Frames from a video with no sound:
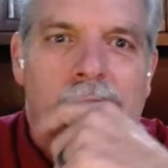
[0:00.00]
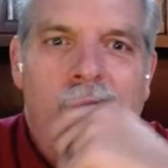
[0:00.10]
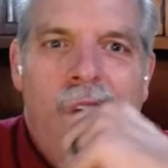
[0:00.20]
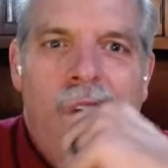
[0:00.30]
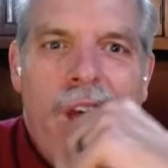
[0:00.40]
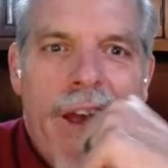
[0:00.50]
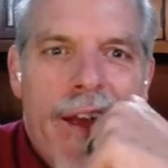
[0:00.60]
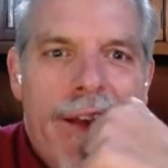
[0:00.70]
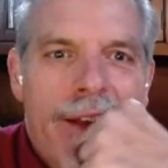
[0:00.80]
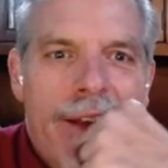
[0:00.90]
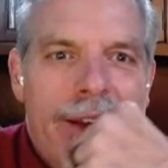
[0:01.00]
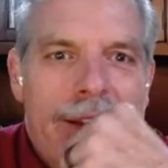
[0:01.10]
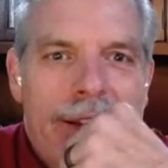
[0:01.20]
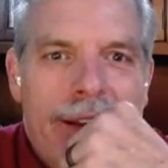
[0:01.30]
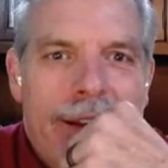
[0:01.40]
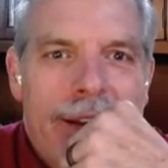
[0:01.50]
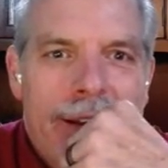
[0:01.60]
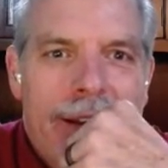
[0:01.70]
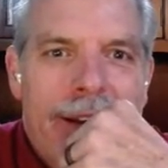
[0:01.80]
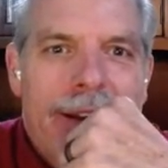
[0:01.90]

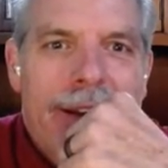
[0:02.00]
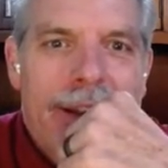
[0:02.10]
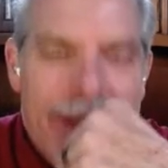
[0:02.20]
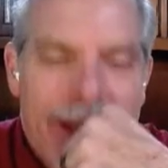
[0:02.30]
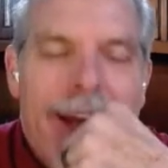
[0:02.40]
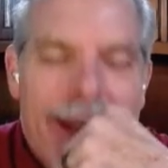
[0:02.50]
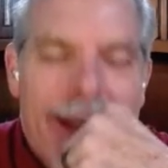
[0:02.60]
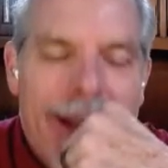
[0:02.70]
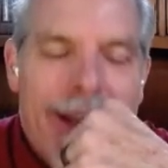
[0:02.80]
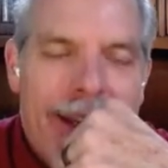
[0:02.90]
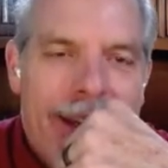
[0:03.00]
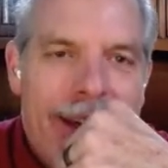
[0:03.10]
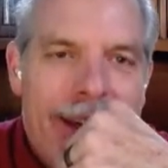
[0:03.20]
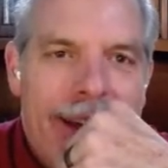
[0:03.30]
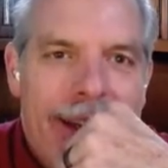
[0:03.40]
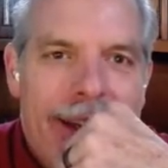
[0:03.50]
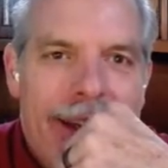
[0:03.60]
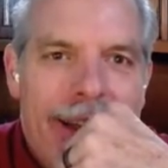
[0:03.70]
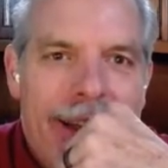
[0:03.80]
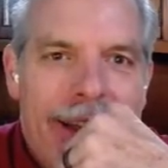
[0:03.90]

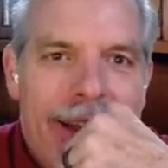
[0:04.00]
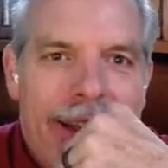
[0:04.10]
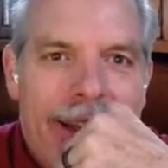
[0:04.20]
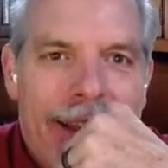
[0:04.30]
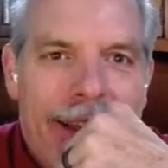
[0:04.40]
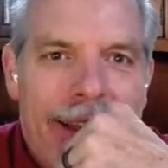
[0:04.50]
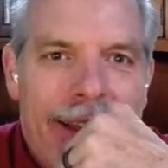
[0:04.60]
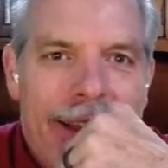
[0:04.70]
The person shown says nothing.